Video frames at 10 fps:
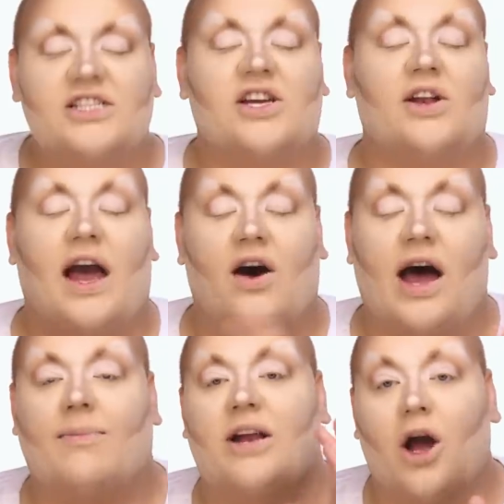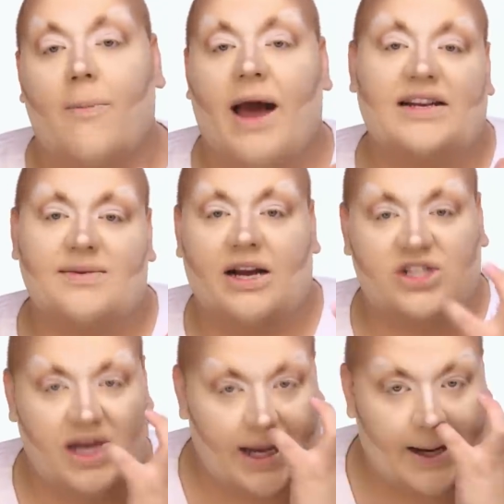So now I'm gonna go back to my
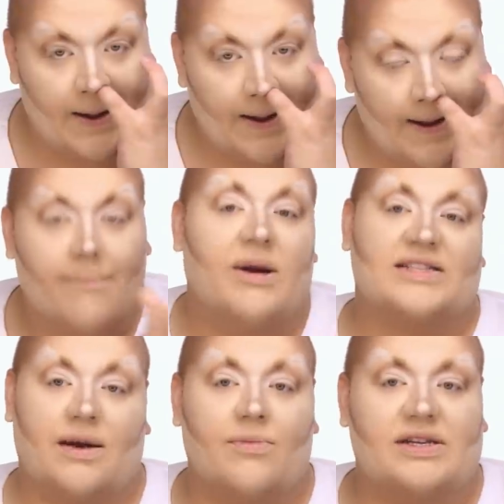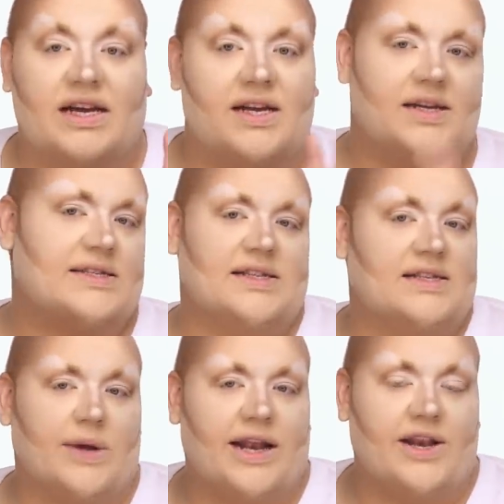cheek because I'm ridiculous and
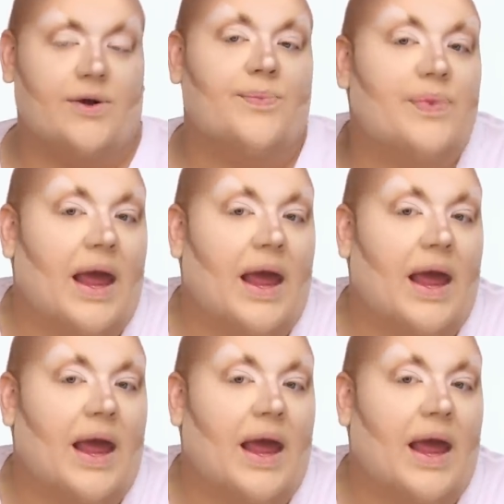that's what I do.